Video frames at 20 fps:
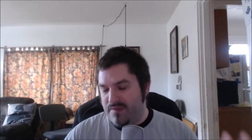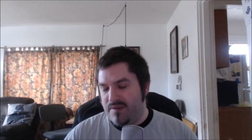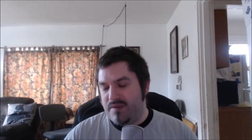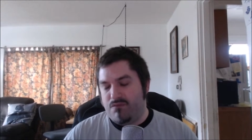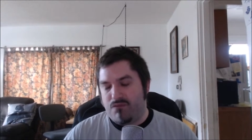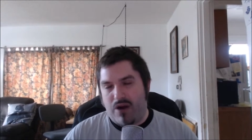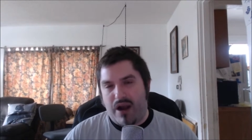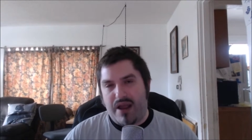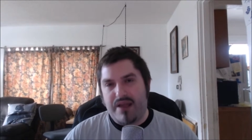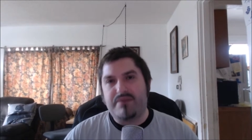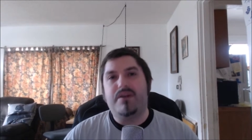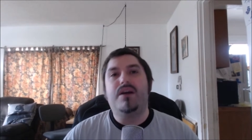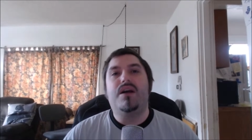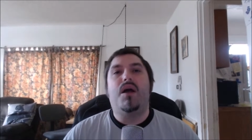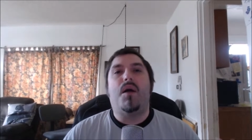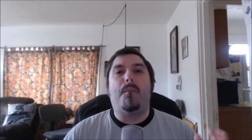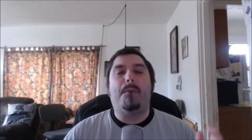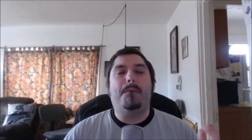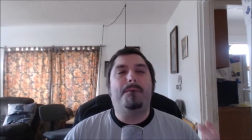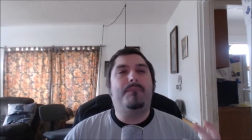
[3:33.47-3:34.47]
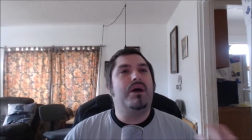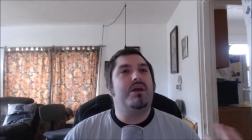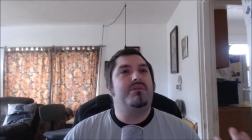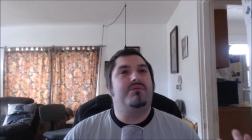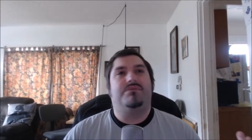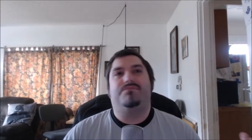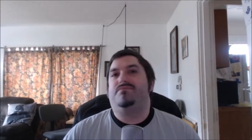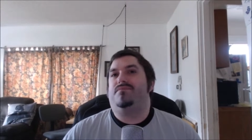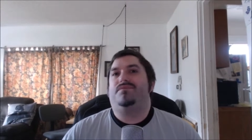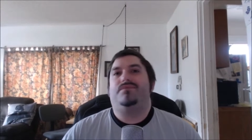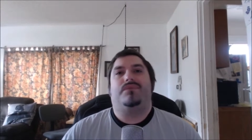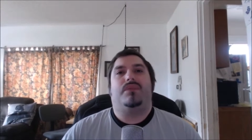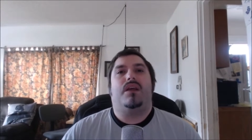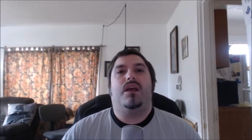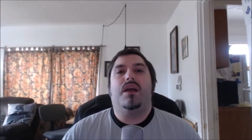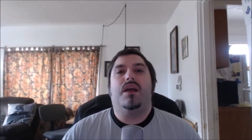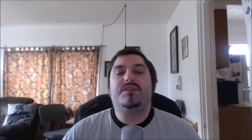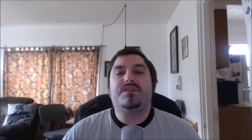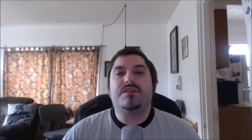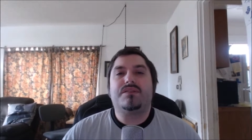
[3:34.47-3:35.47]
Right. But
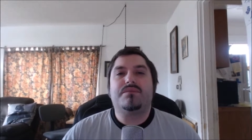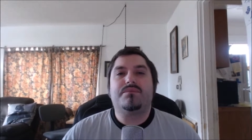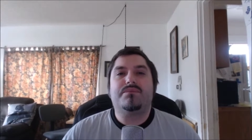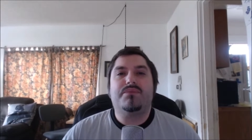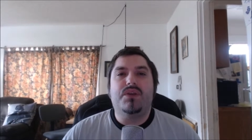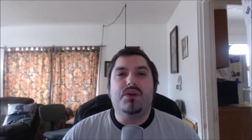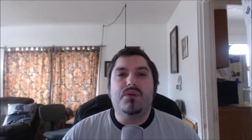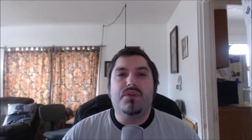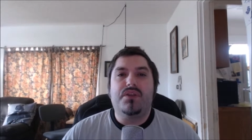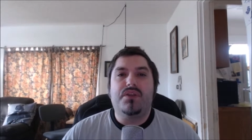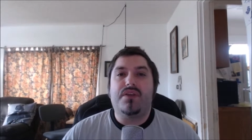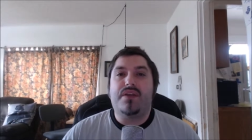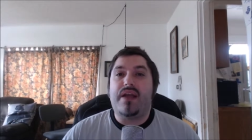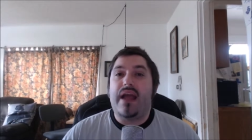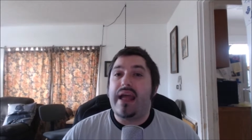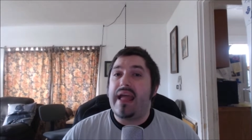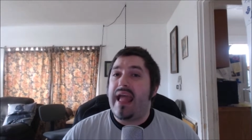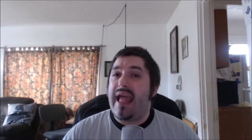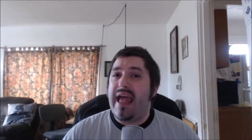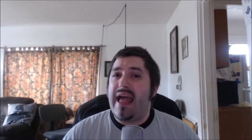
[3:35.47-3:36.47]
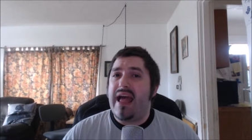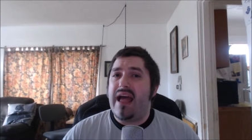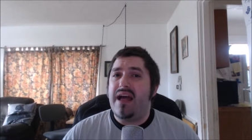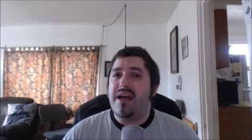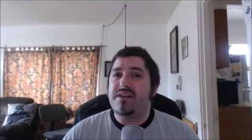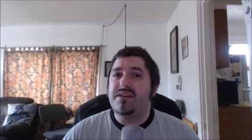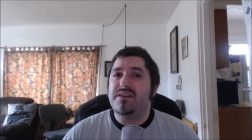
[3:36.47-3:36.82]
it's the only thing I had